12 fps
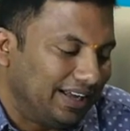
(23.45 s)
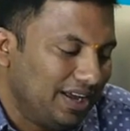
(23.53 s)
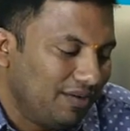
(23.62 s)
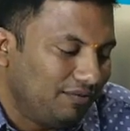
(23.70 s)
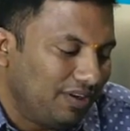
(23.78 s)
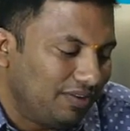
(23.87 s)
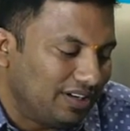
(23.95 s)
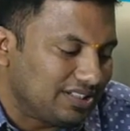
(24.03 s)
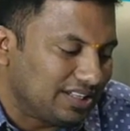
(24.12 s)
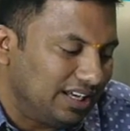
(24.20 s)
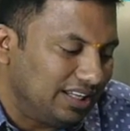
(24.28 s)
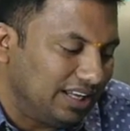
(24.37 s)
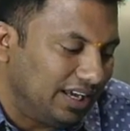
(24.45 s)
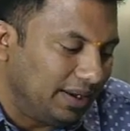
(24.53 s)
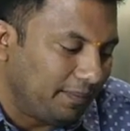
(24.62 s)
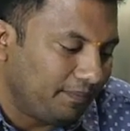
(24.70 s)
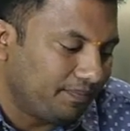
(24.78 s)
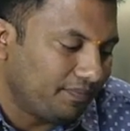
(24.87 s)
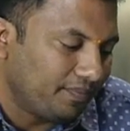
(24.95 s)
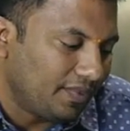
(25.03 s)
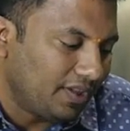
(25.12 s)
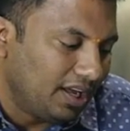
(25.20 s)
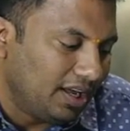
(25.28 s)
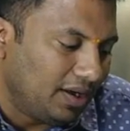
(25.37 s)
We will see the
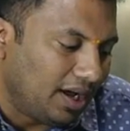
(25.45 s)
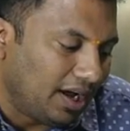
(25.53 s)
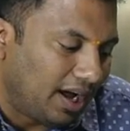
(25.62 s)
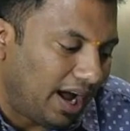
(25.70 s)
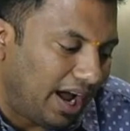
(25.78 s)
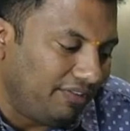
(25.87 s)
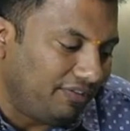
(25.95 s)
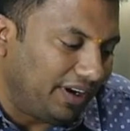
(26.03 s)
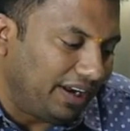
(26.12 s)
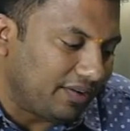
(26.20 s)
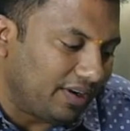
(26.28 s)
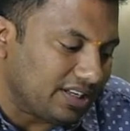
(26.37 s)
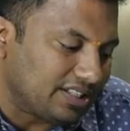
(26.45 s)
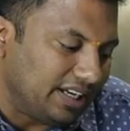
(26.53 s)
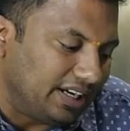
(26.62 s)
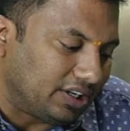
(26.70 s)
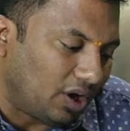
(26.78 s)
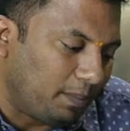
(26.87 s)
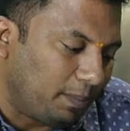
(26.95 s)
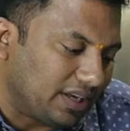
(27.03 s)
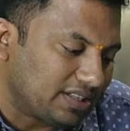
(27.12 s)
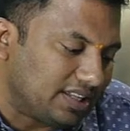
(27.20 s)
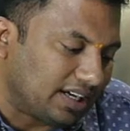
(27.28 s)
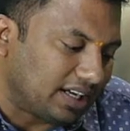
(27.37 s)
high frequency topics
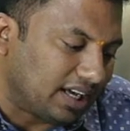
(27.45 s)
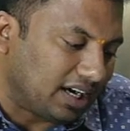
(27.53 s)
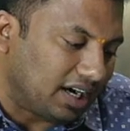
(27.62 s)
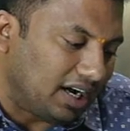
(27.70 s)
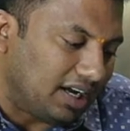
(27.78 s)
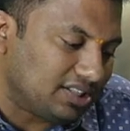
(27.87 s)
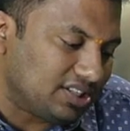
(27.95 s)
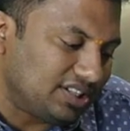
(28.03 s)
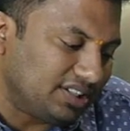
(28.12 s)
that are asked